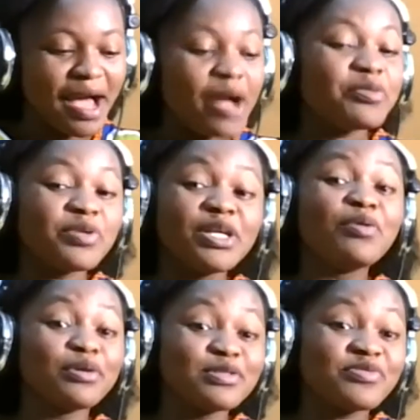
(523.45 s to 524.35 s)
I really
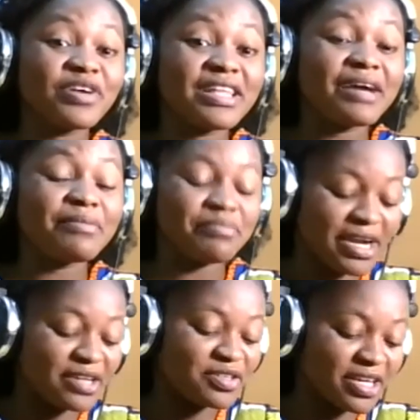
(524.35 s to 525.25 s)
want to further
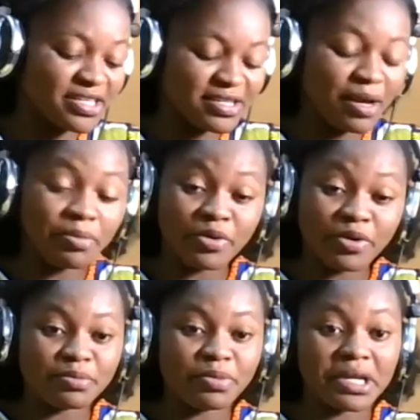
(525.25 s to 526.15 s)
my education
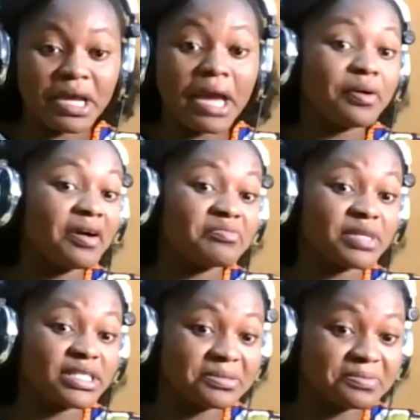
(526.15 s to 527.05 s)
abroad, but I don't have
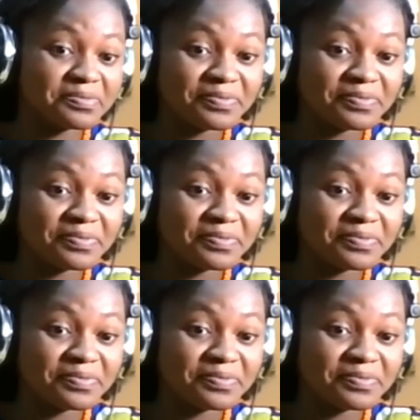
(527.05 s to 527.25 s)
money.